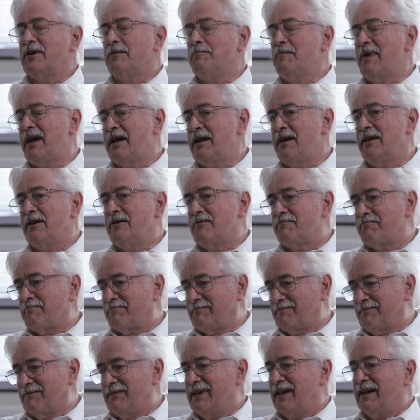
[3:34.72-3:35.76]
made
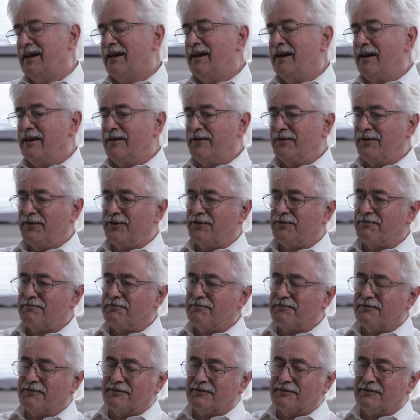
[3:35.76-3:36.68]
of